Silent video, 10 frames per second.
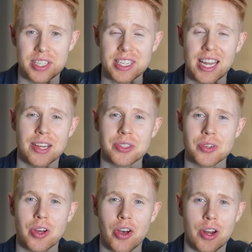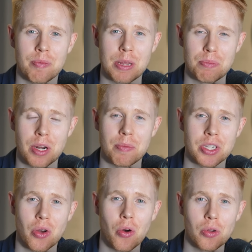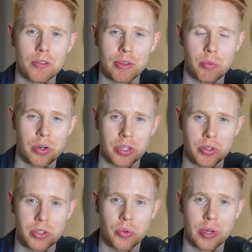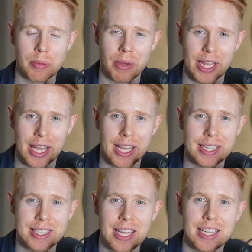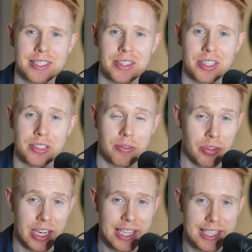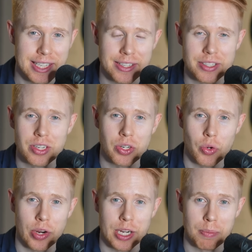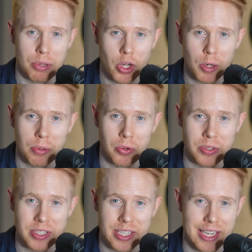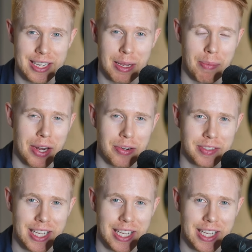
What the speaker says: allows you to automate pretty much all the work you're doing by hand, such as, for instance, creating blog posts in a matter of 10